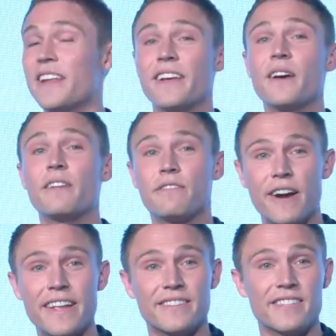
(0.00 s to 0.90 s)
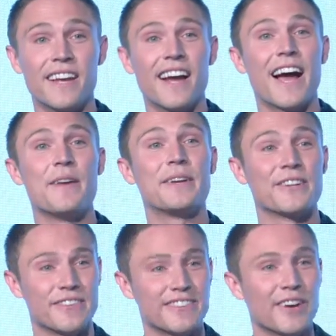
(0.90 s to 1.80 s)
And friends, I am
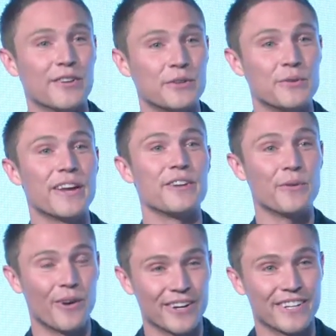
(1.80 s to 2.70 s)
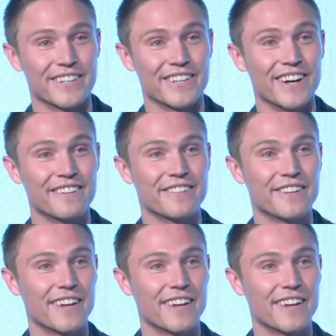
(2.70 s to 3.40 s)
here to tell you that you are good enough